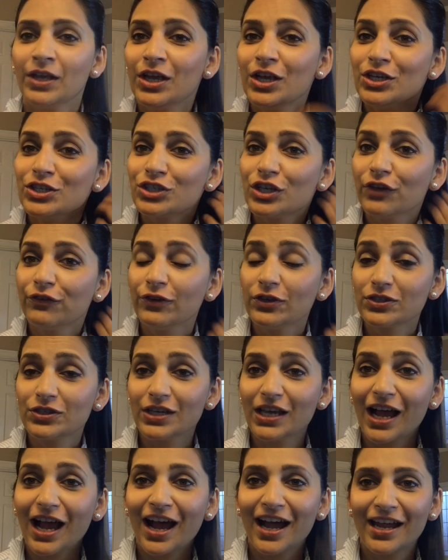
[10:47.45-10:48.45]
So if you see,
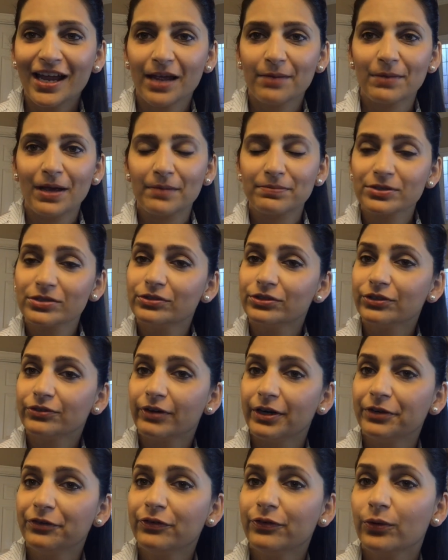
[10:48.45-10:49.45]
I am absolutely
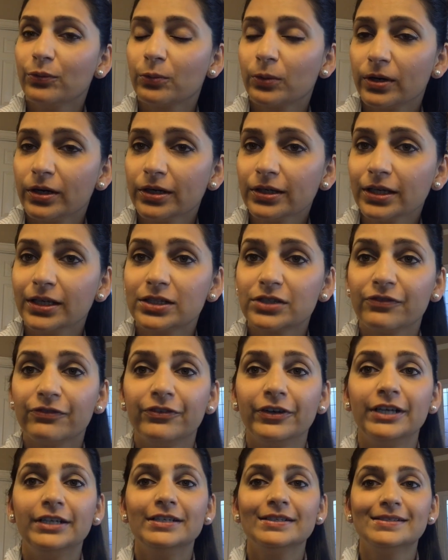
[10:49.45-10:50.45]
ready for work. It's
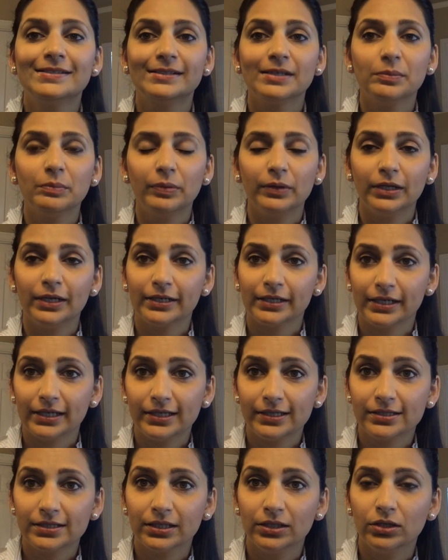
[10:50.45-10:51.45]
very simple and
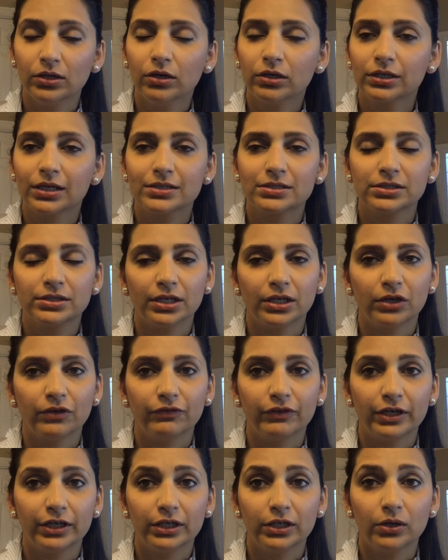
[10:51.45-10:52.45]
easy look, doesn't take you
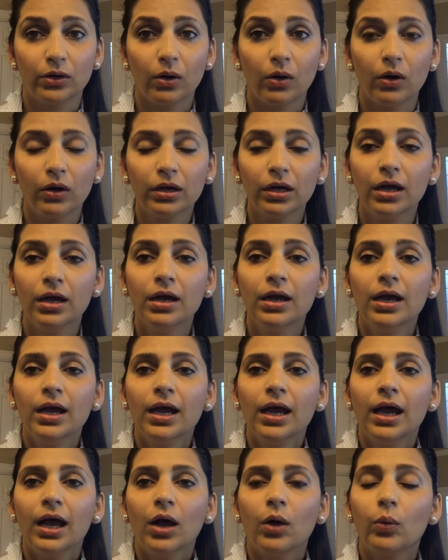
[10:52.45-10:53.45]
very long.
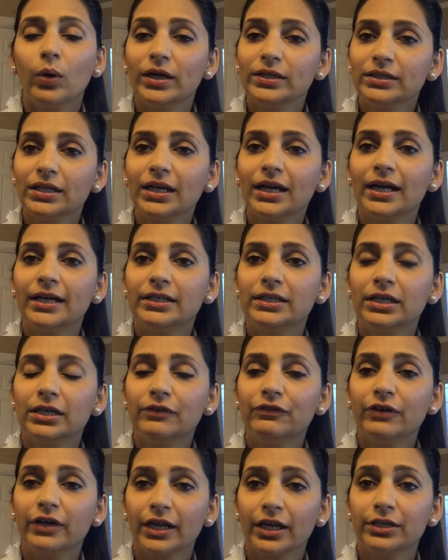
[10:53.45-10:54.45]
One thing I did
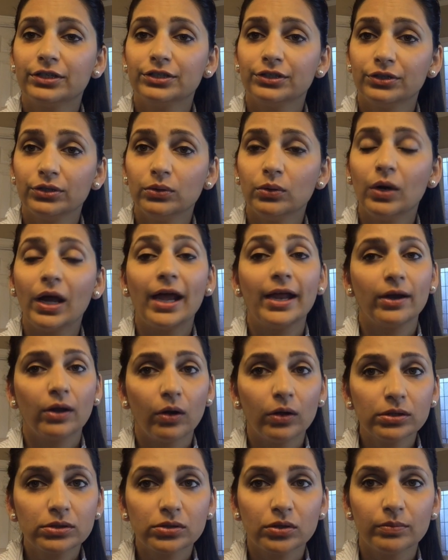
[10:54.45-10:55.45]
forget to do and
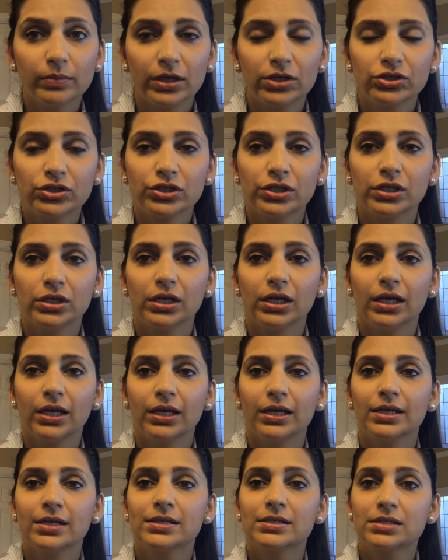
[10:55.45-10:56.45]
also mention
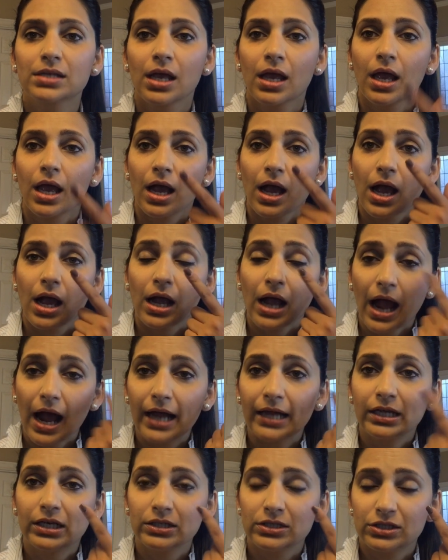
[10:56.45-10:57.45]
is
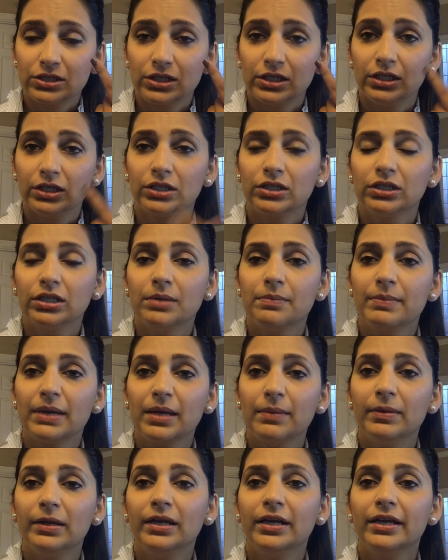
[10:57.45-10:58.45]
eye concealer, the
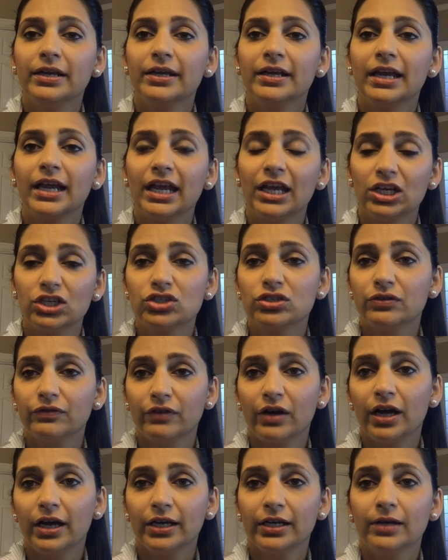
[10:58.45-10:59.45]
Maybelline Age
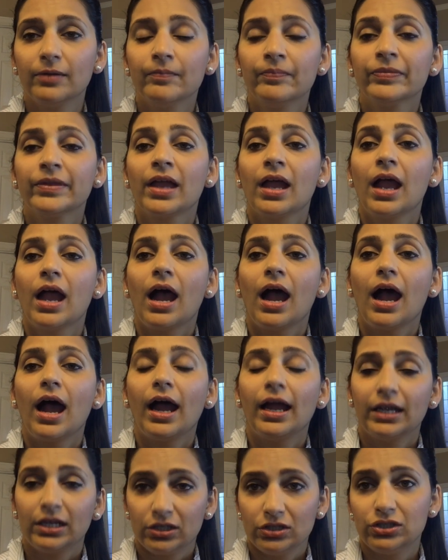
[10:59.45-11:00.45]
Rewind
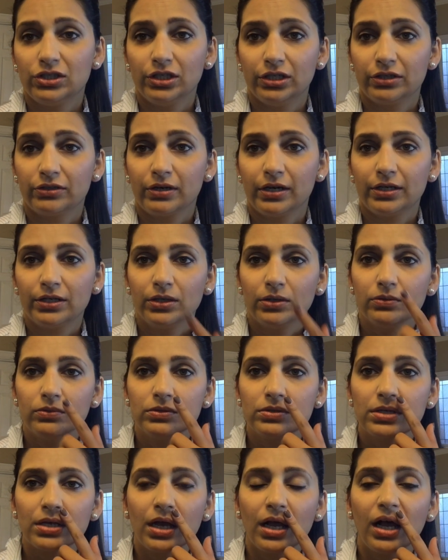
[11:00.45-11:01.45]
eye concealer I use.